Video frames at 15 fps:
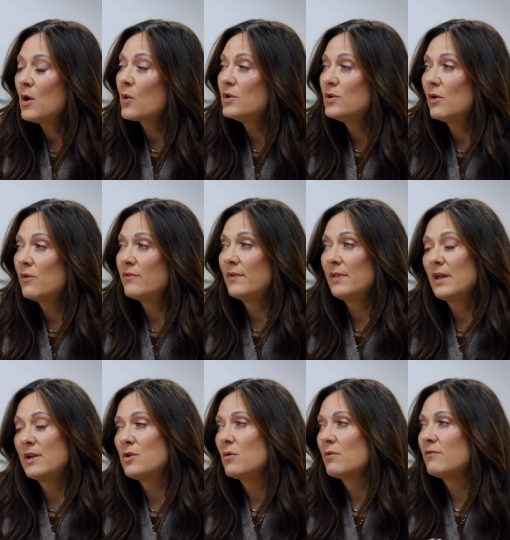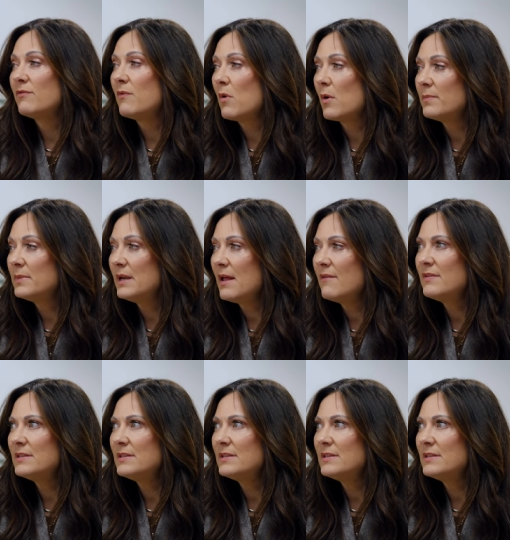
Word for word: or you don't feel like you're informed enough,